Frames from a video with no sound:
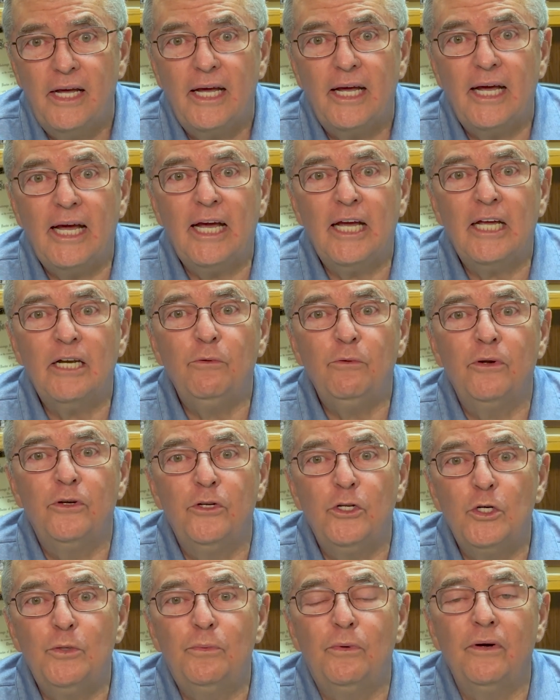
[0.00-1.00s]
and
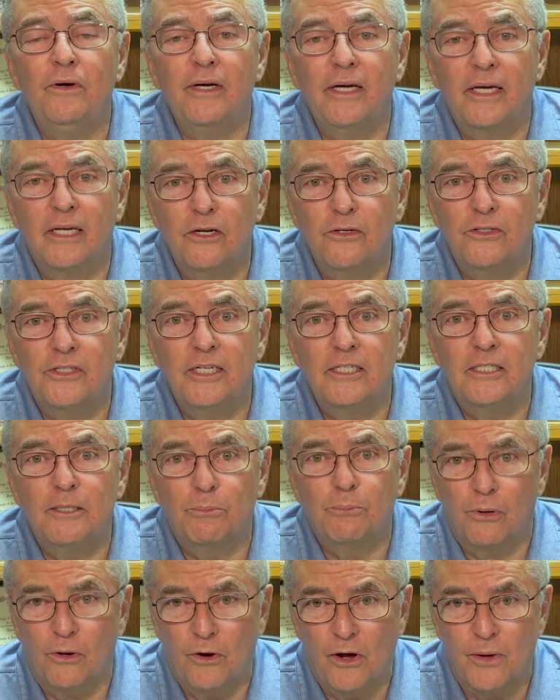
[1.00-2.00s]
renewable energy
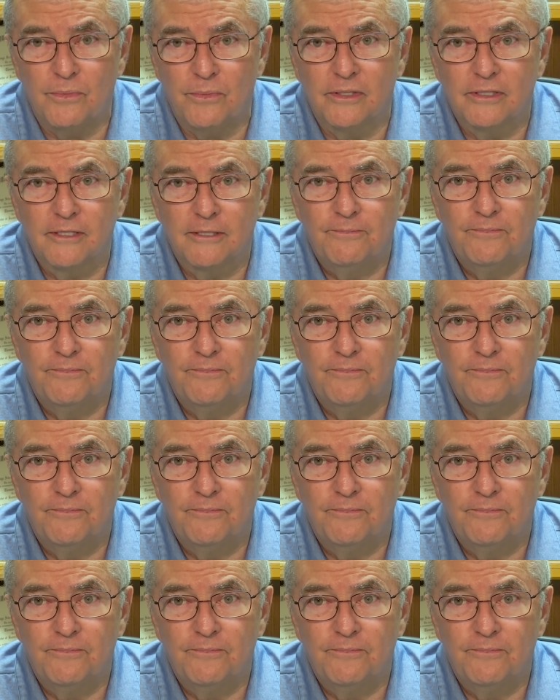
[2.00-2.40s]
deployment.